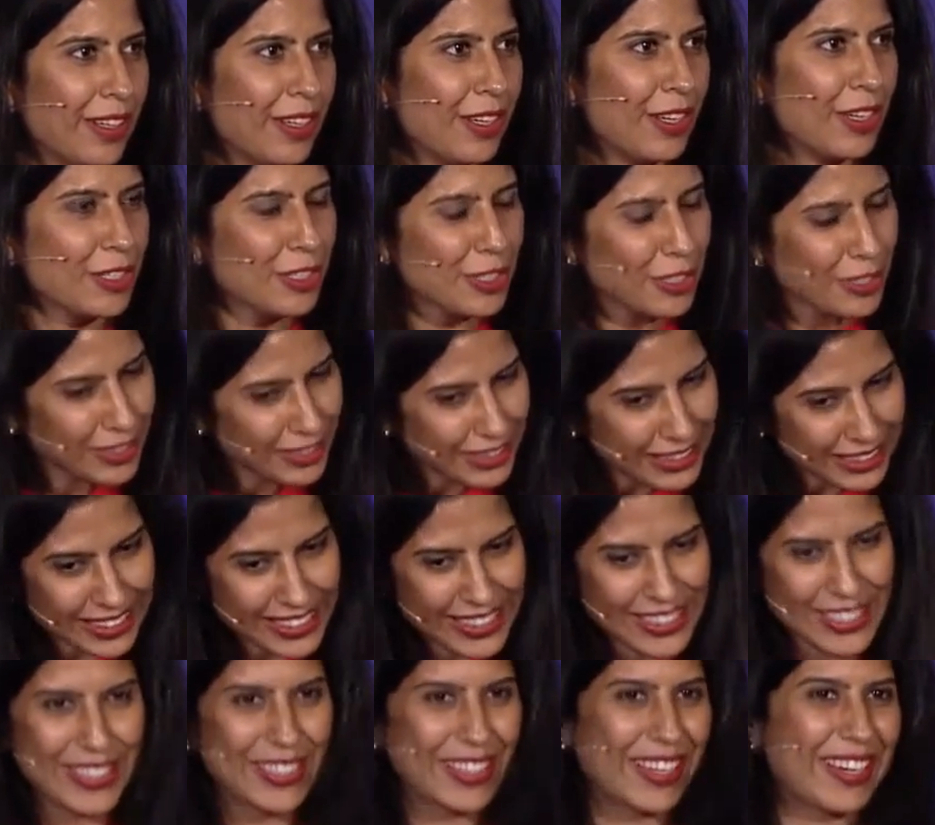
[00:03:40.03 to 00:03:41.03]
So
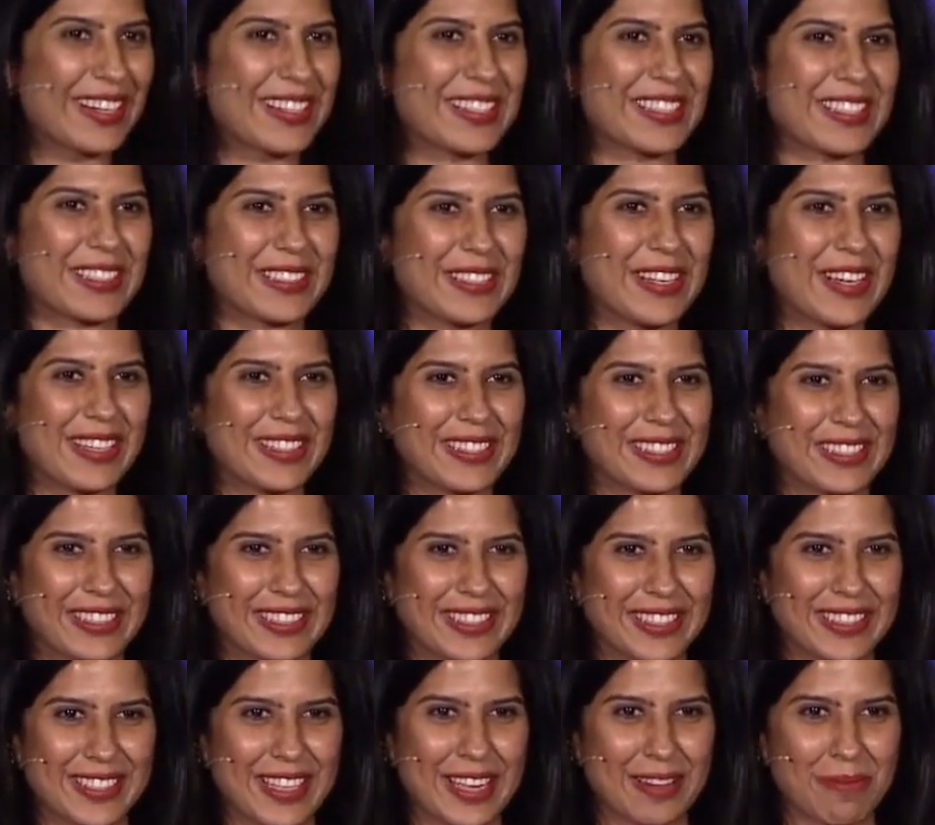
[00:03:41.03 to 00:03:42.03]
these are
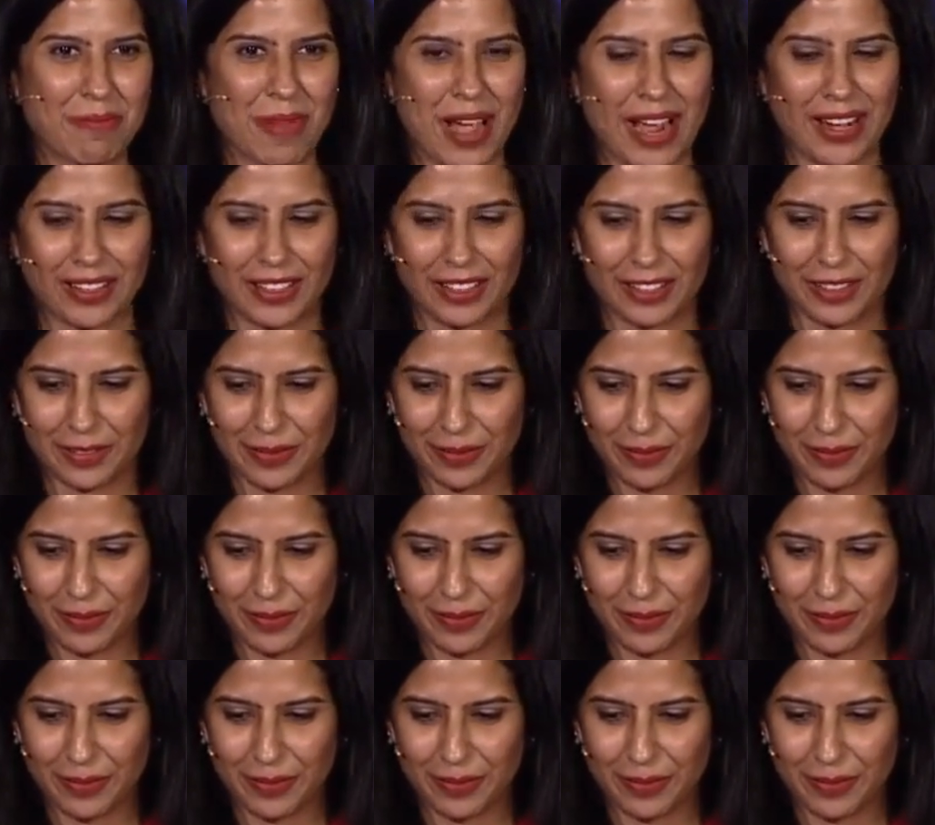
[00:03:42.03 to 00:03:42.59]
technologies that matter.